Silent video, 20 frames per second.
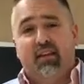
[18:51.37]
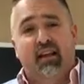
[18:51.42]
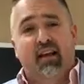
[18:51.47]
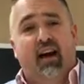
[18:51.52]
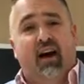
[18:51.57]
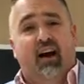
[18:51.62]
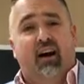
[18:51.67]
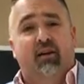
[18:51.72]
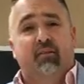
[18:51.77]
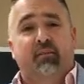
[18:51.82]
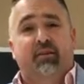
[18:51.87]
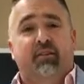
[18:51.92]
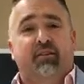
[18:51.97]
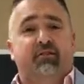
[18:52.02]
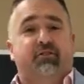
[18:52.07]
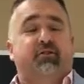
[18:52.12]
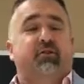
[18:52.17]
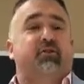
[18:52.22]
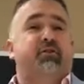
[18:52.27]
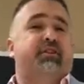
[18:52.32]
the
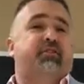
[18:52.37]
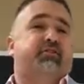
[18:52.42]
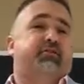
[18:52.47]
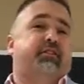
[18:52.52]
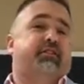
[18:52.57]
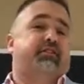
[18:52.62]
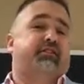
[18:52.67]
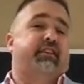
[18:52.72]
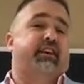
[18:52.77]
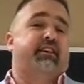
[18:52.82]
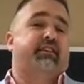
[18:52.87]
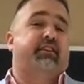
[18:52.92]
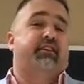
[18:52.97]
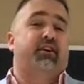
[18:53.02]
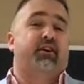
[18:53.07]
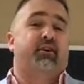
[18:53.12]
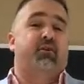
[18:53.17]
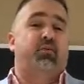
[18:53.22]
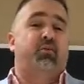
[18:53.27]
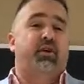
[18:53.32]
school district said, you
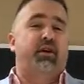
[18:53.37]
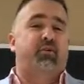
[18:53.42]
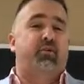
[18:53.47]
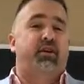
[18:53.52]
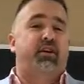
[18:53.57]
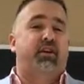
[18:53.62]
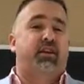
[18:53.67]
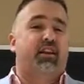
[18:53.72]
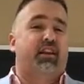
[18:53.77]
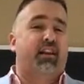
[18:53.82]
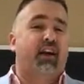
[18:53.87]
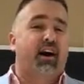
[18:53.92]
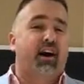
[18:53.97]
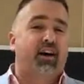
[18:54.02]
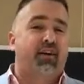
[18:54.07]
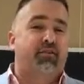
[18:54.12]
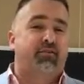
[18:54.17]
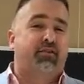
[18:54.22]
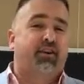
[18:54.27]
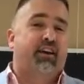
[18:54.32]
know, we would
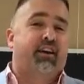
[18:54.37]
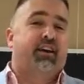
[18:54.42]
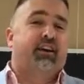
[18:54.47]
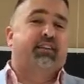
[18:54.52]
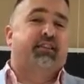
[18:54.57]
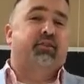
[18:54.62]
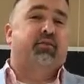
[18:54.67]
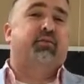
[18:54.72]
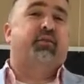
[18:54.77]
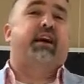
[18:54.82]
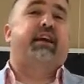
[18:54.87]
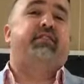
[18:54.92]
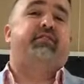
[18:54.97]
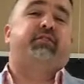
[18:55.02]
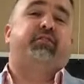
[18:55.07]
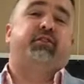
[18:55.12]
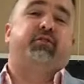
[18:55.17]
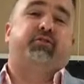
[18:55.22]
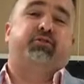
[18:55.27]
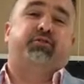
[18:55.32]
love to raise
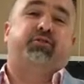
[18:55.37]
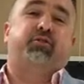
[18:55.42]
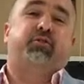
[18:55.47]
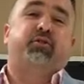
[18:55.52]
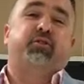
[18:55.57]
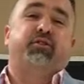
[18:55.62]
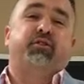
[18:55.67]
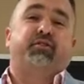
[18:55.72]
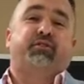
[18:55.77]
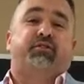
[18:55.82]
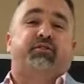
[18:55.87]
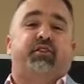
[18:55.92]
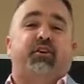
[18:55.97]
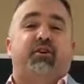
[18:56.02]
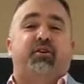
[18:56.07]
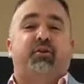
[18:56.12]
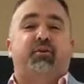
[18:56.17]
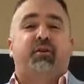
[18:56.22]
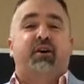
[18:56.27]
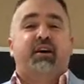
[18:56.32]
those scores.
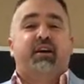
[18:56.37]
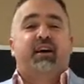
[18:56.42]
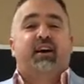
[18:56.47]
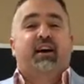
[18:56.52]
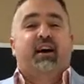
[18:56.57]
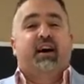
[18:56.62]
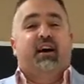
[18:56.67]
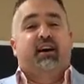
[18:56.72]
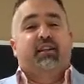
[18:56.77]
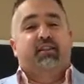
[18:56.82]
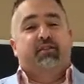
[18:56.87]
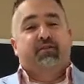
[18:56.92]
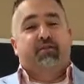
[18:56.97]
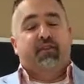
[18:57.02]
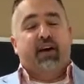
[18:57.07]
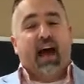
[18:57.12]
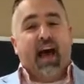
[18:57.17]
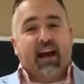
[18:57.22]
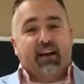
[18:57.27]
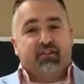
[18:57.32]
So the
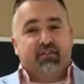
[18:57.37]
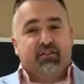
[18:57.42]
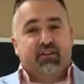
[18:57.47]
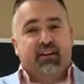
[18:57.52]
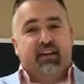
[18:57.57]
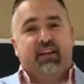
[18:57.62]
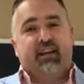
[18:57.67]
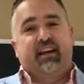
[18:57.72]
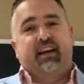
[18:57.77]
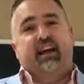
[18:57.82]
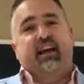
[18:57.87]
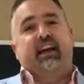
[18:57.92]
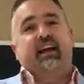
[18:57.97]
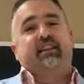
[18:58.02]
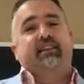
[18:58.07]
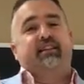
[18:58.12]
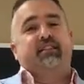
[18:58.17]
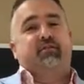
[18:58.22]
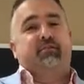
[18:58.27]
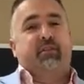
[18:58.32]
factory
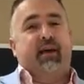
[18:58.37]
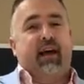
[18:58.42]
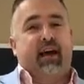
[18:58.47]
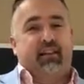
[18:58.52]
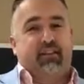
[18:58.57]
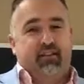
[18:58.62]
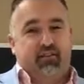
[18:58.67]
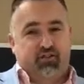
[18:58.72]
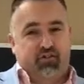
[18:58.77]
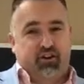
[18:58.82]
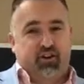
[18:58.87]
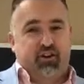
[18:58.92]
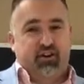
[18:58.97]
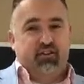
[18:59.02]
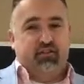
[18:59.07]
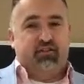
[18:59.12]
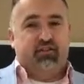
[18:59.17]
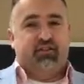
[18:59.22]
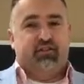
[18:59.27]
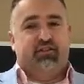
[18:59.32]
and the
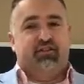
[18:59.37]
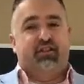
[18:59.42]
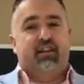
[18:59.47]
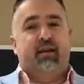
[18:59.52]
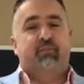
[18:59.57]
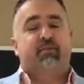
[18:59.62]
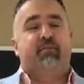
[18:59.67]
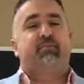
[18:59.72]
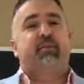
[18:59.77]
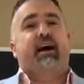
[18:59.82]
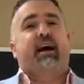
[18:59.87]
church stepped